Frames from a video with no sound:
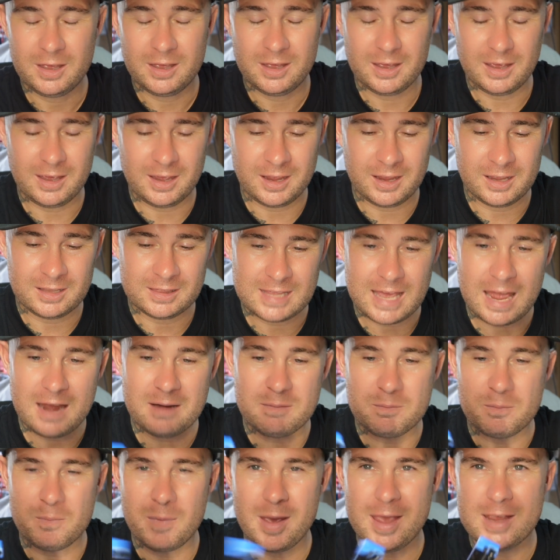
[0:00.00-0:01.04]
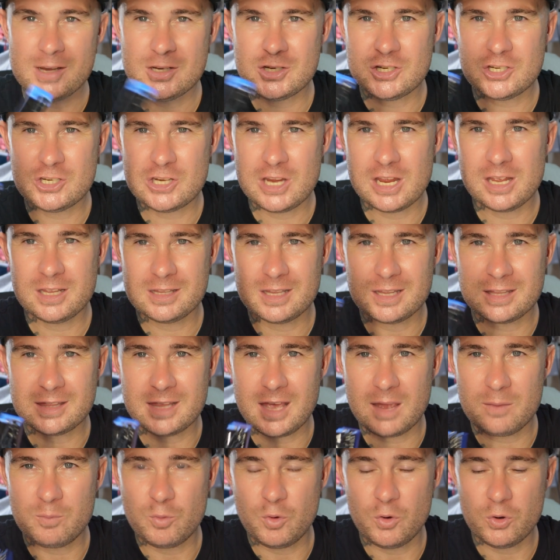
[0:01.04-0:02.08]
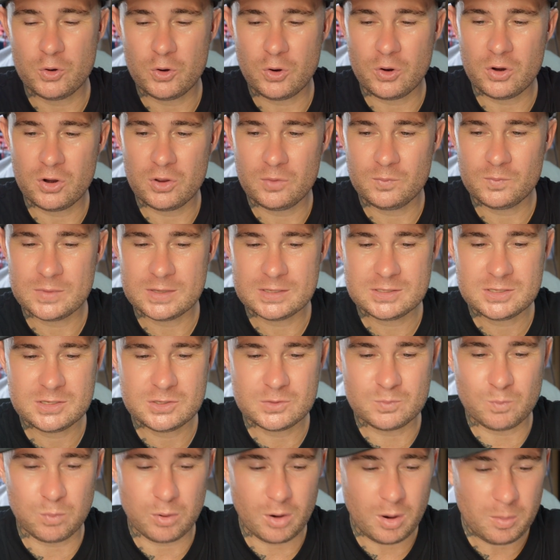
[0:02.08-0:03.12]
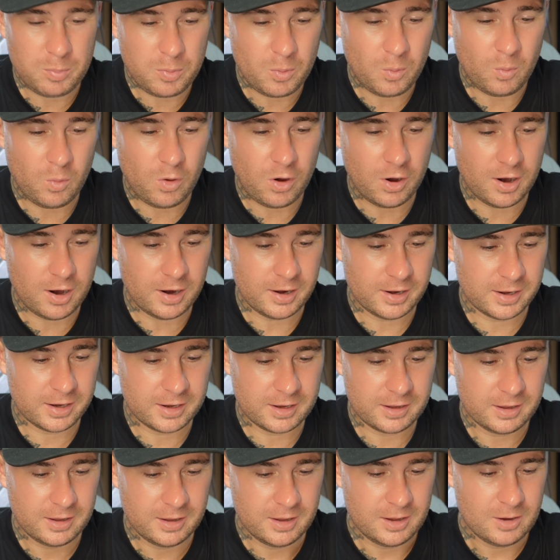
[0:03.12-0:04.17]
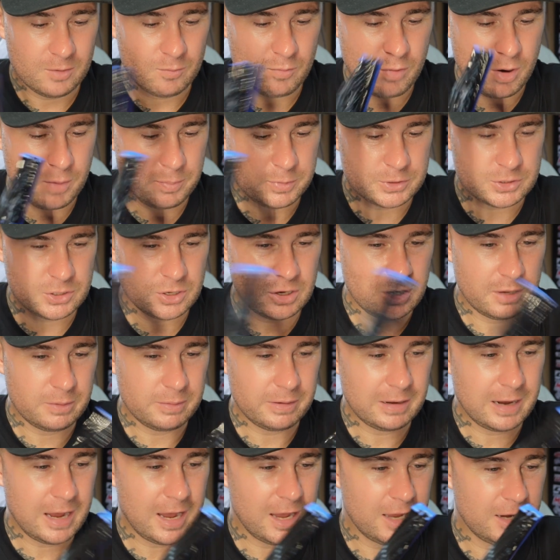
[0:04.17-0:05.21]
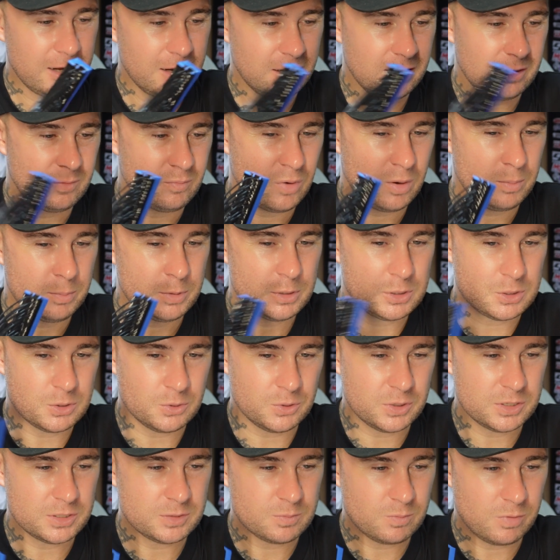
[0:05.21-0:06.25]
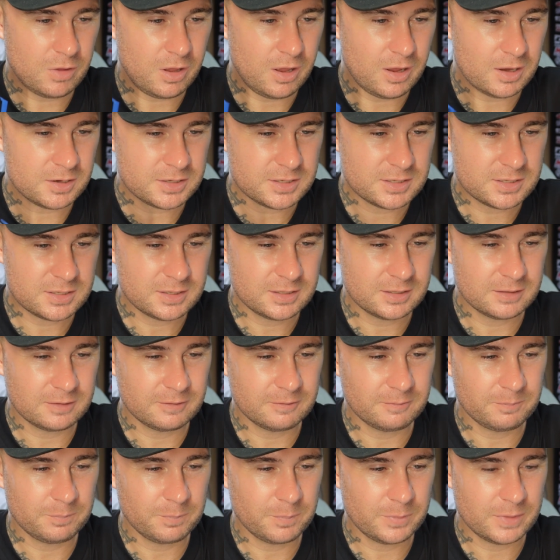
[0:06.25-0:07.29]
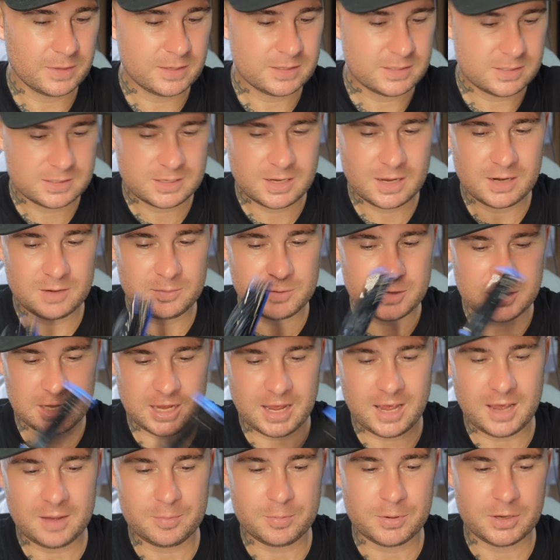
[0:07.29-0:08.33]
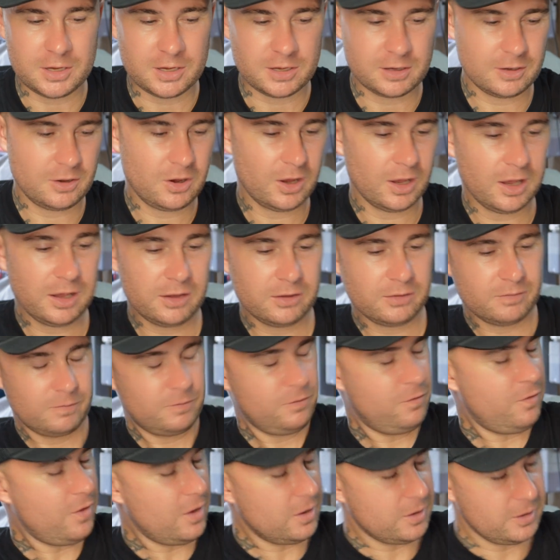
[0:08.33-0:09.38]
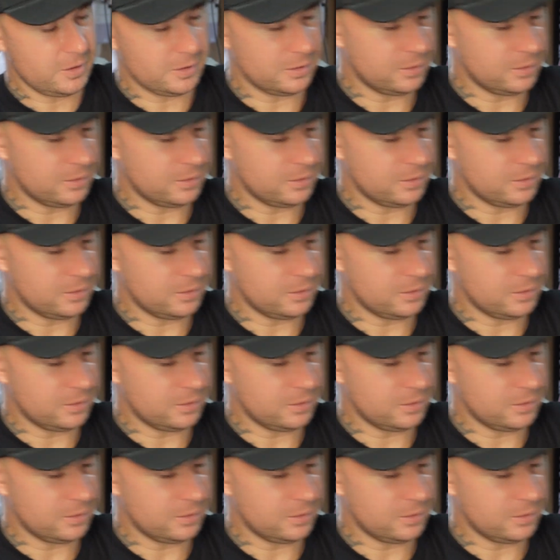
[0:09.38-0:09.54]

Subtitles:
and that mesh shit that they put on them. This is proper wiring, proper terminated, proper Deutz plugs. This is going to be epic. Fucking,